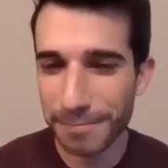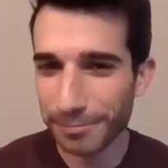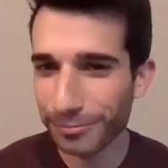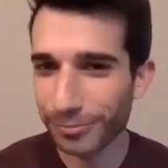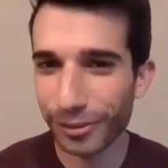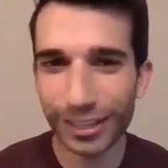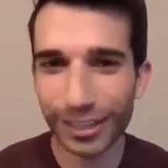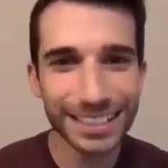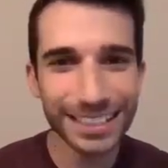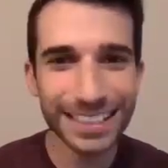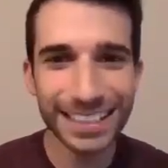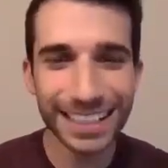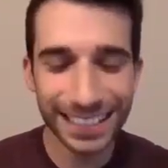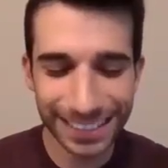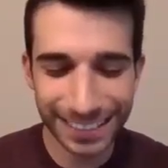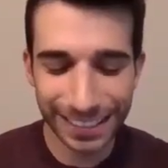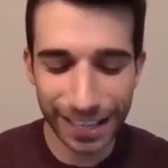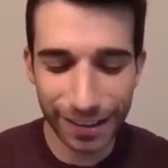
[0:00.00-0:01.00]
brought it to the
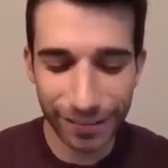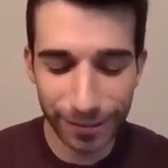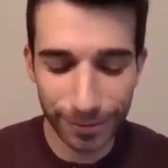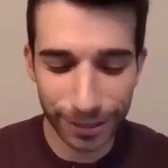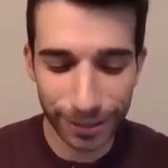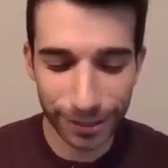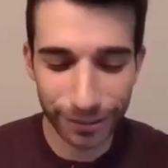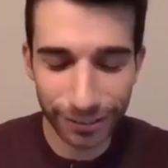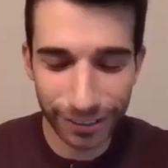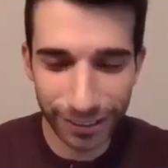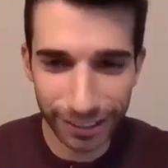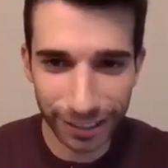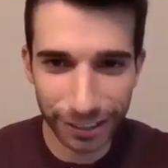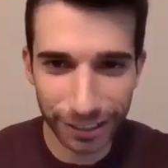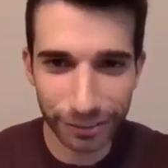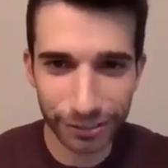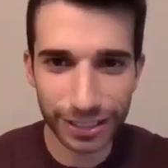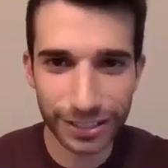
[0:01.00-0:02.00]
next level, but you're
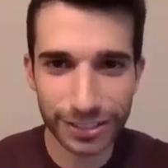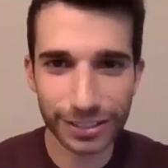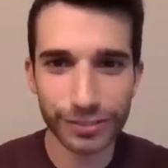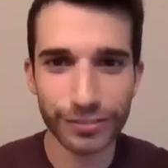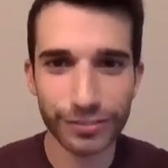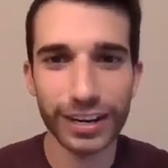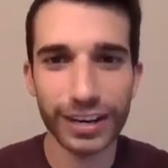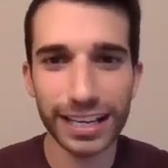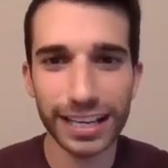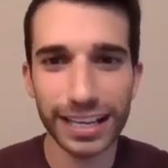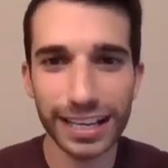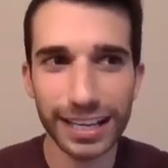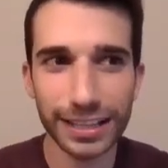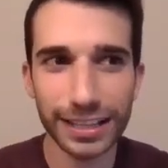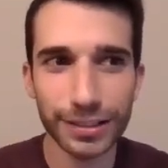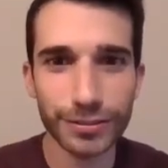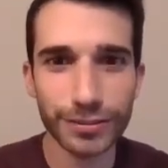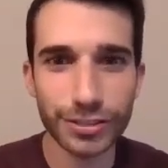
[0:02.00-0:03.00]
literally just running
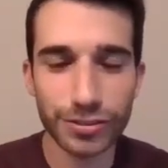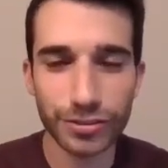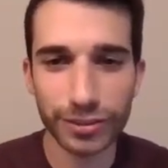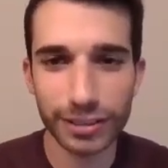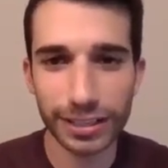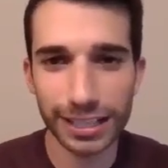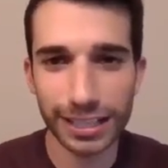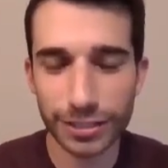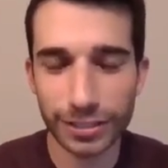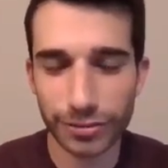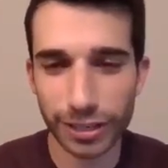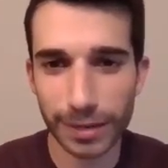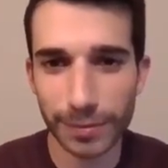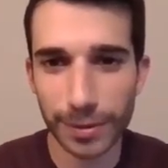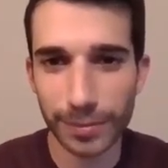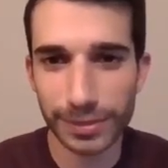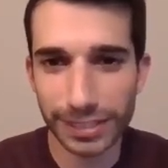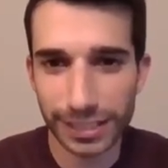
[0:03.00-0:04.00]
heat through a heat
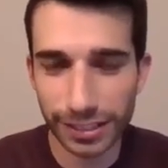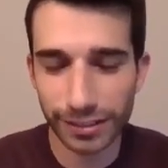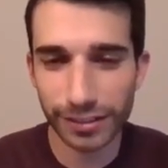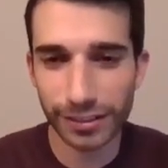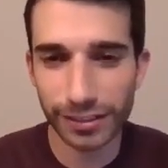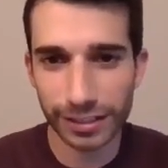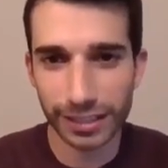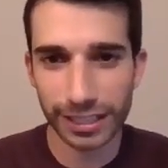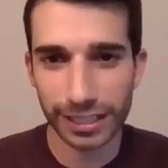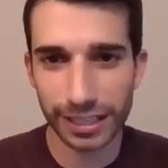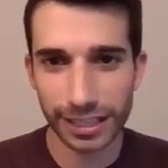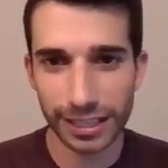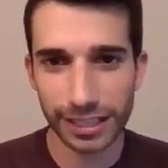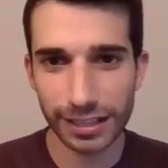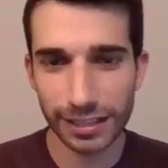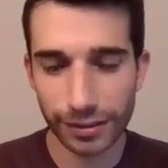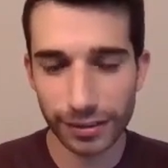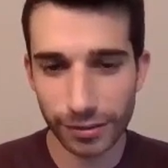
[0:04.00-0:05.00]
shrinkable material, and the
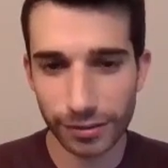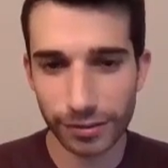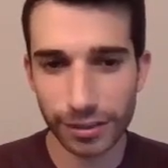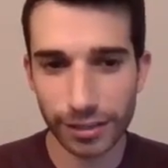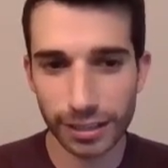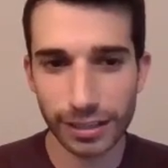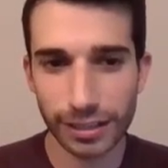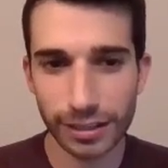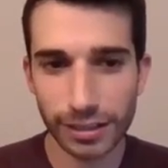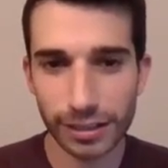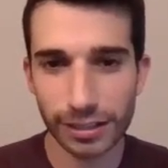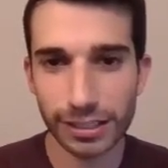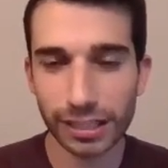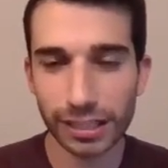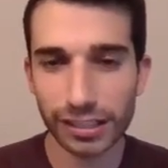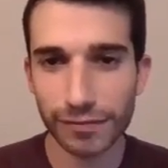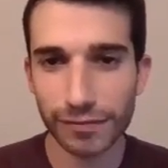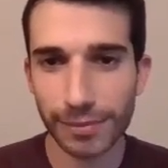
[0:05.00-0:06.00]
heat through the
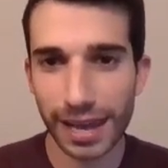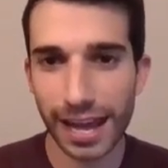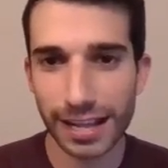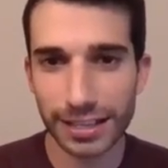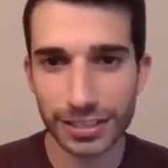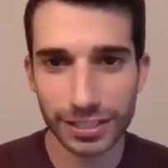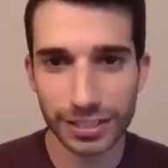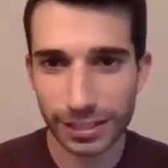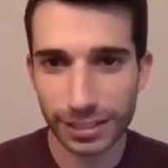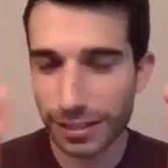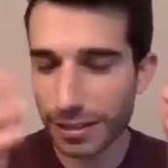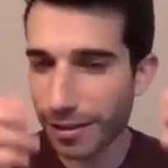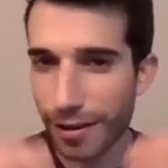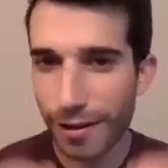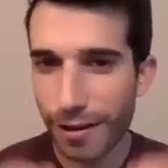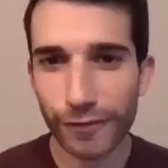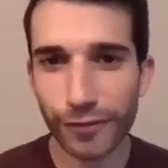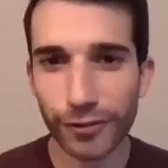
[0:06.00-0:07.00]
conductive pad just
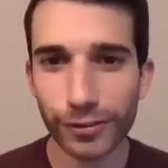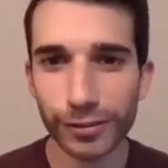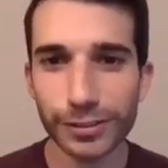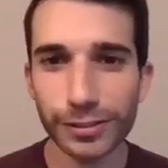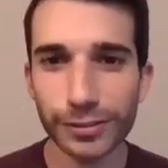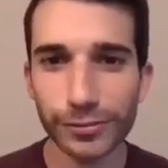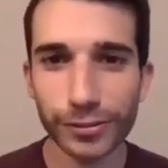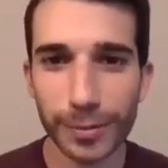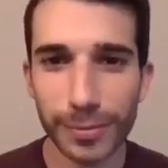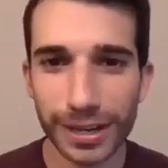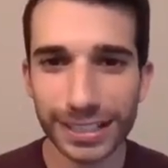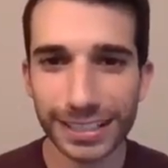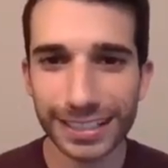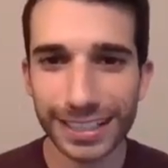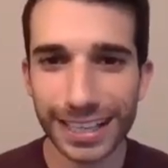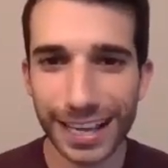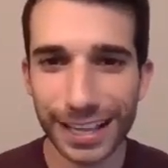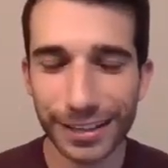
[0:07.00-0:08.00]
folds the robot
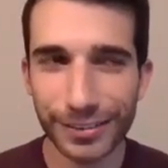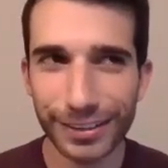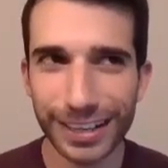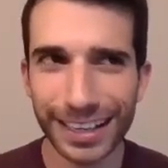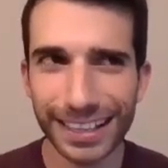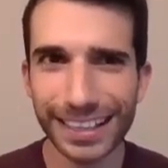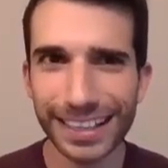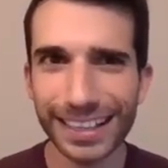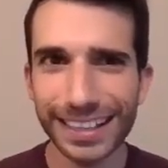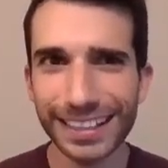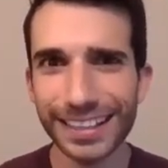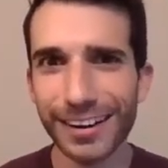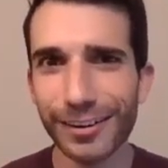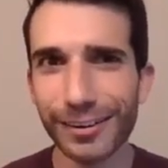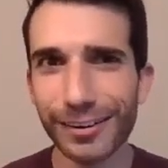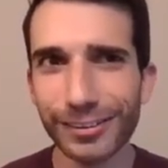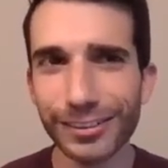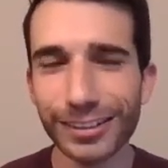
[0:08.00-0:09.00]
together. And I think in the
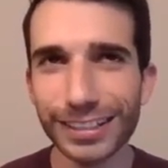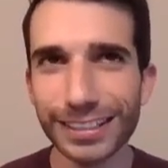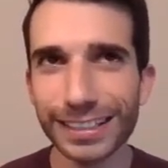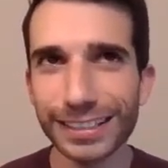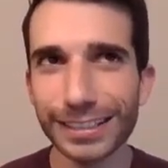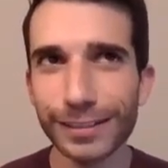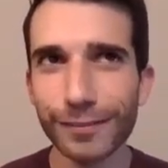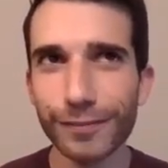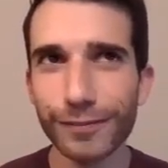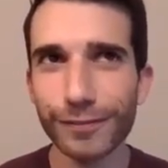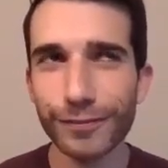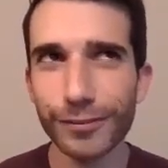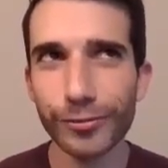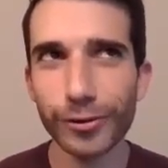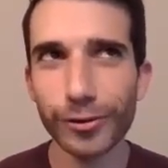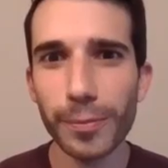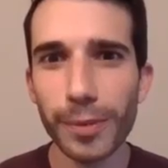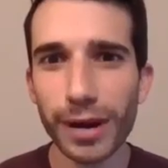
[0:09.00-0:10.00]
article it says a
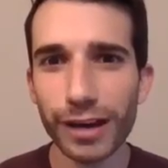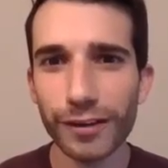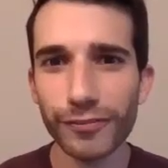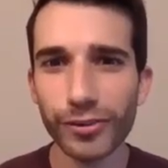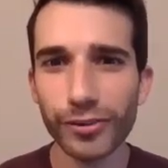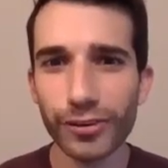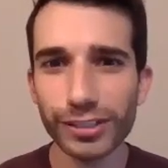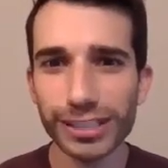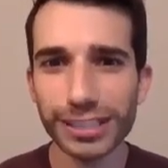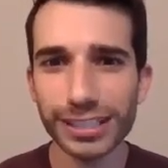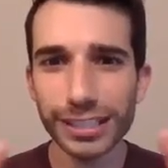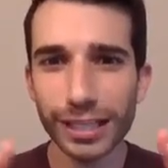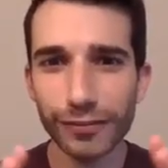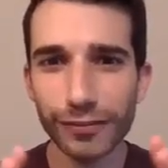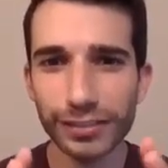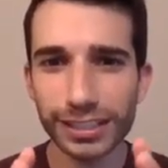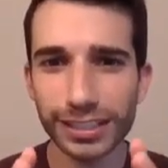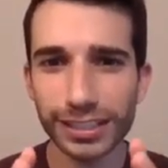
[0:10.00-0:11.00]
robot folds
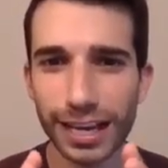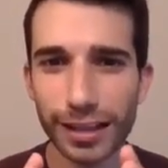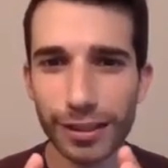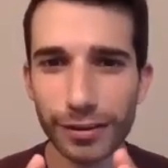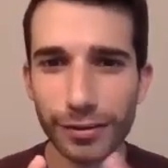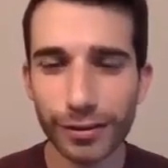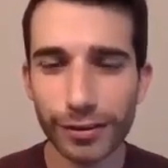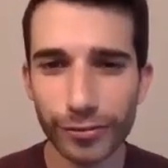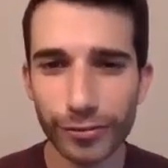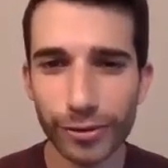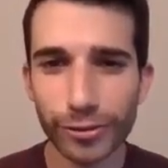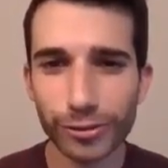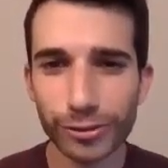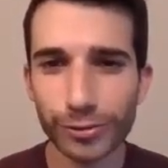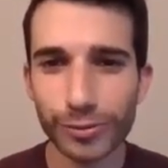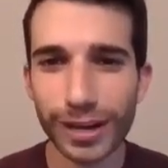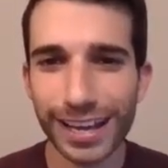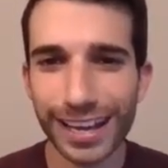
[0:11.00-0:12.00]
itself together and rolls
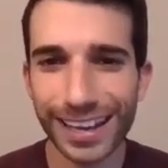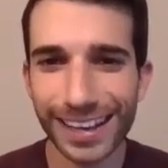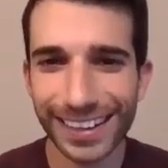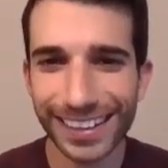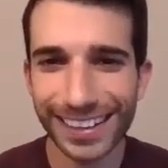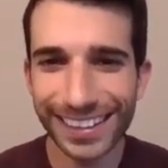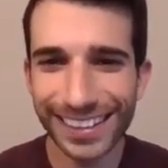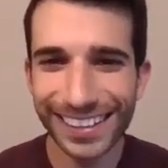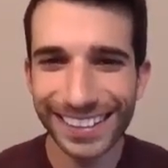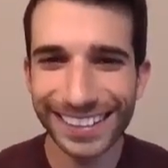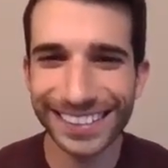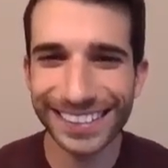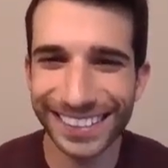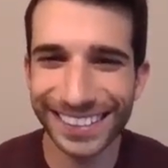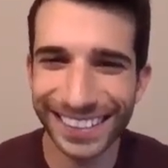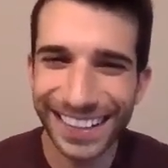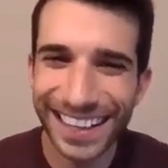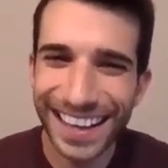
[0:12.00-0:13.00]
away.
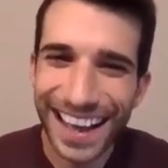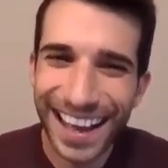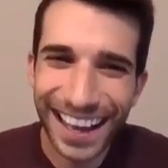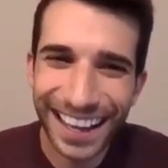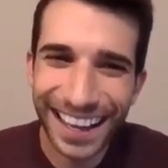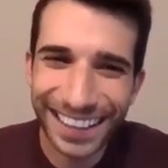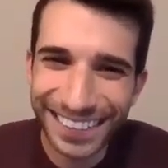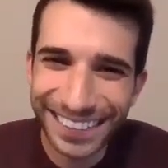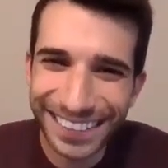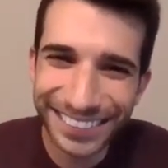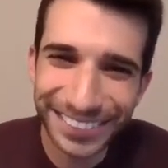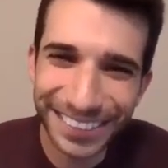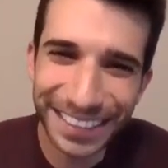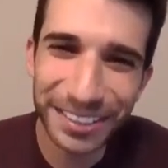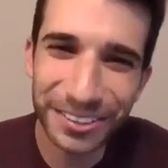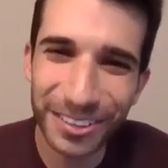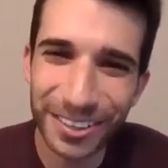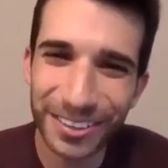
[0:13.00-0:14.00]
I thought it was
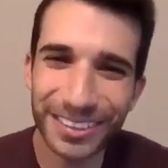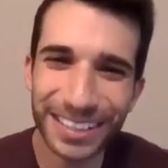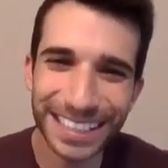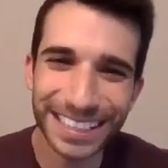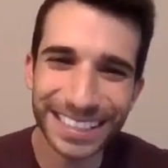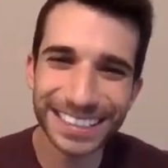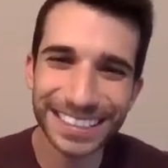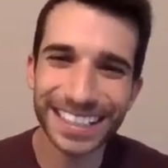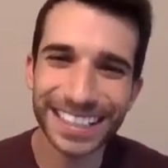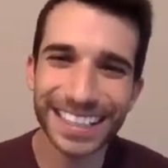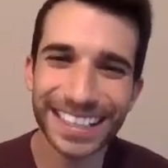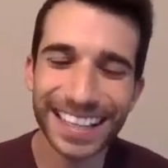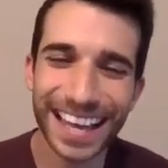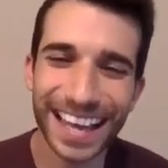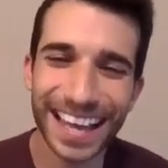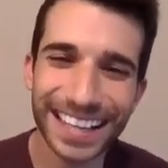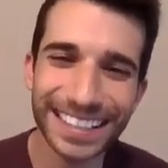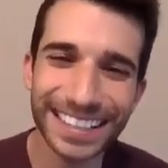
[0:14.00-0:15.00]
really cool when I saw
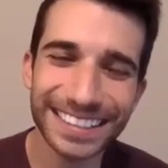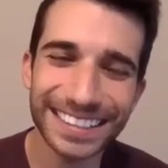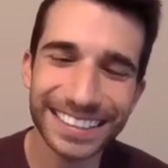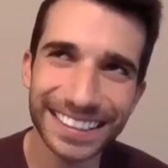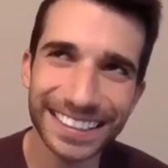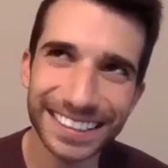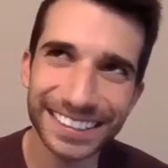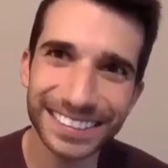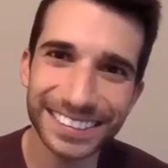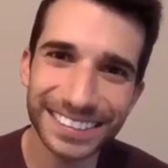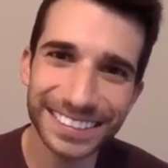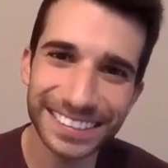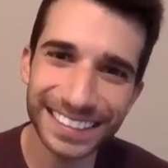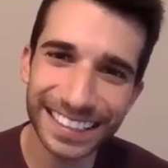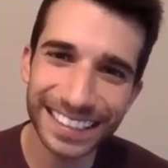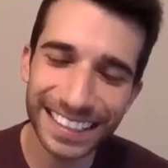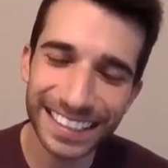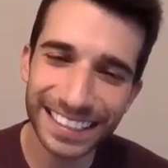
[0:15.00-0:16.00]
that. So
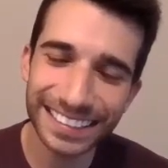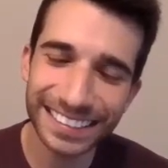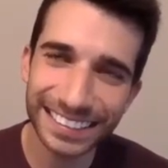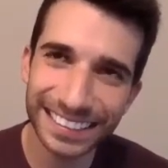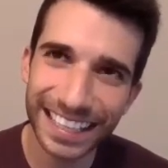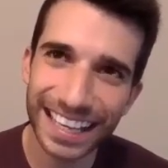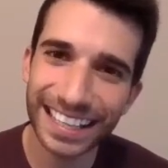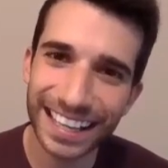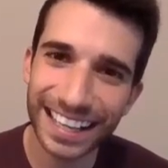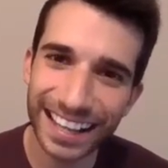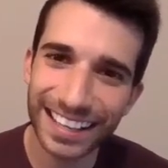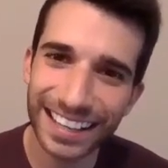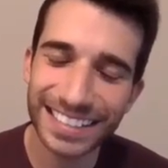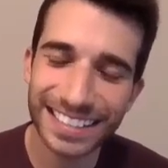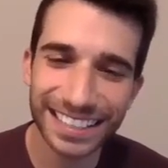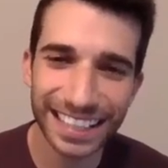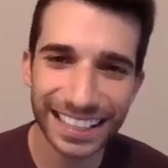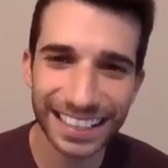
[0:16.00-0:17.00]
seeing
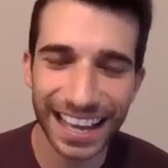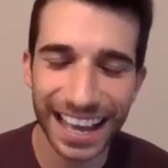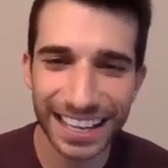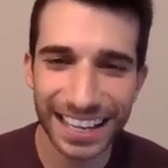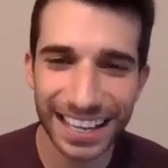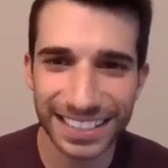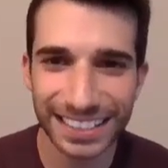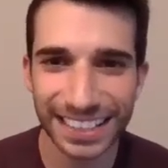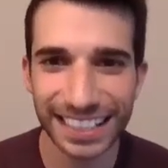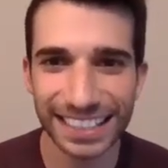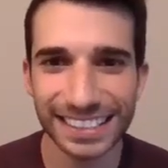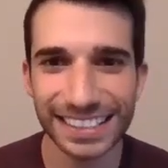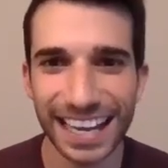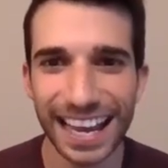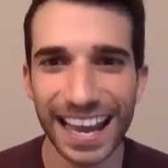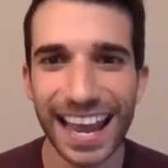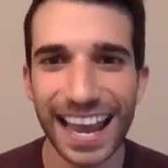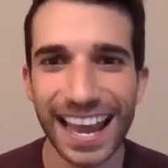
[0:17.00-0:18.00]
technologies like that, it's just like,
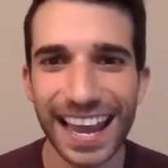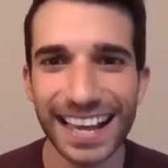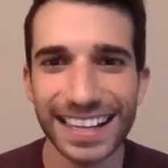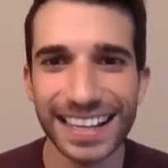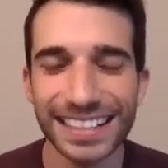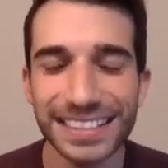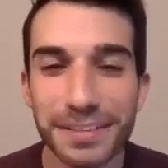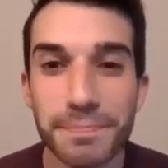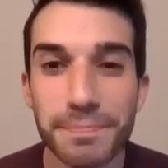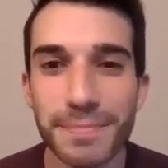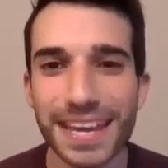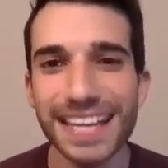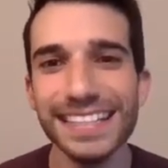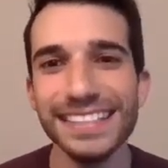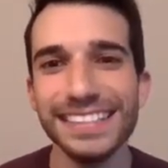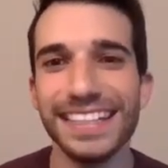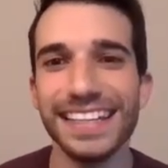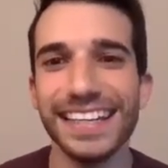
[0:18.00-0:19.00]
dang, that's
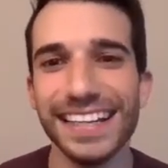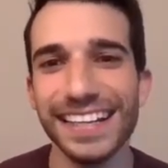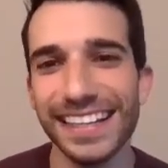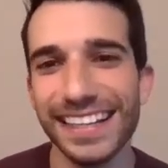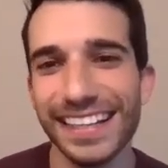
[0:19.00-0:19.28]
amazing.